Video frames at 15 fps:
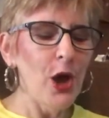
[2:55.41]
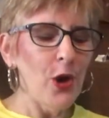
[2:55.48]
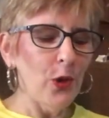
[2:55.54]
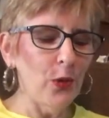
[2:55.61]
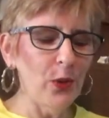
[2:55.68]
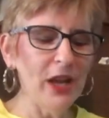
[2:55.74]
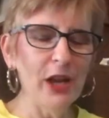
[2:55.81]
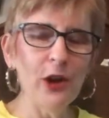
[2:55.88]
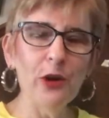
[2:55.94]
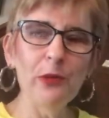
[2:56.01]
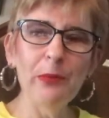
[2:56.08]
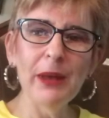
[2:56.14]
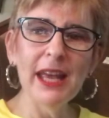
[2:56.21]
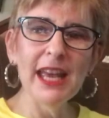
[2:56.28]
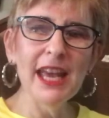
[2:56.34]
will
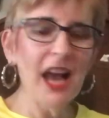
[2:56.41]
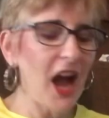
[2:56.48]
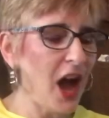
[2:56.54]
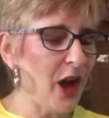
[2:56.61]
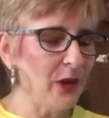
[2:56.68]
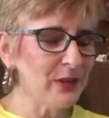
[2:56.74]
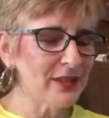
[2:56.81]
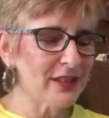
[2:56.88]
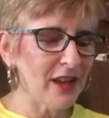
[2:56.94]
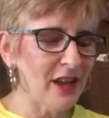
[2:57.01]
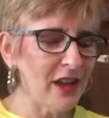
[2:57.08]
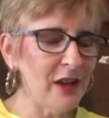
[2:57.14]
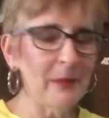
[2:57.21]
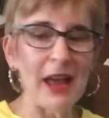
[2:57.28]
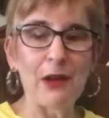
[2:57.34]
be
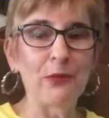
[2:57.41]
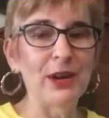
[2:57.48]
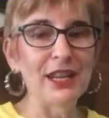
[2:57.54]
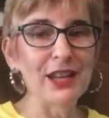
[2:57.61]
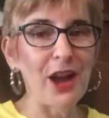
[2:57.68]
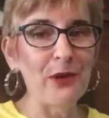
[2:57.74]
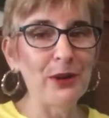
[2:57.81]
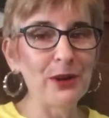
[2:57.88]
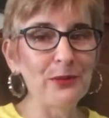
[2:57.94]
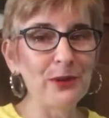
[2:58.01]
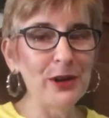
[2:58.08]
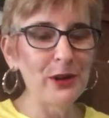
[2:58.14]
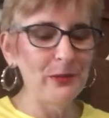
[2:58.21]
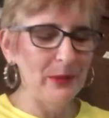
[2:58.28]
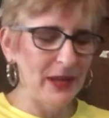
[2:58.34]
awesome, and we know it
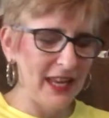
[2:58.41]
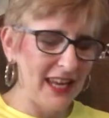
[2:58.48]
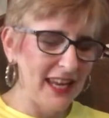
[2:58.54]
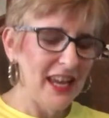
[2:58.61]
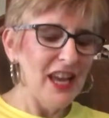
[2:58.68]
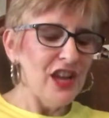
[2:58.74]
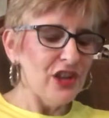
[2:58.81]
will be.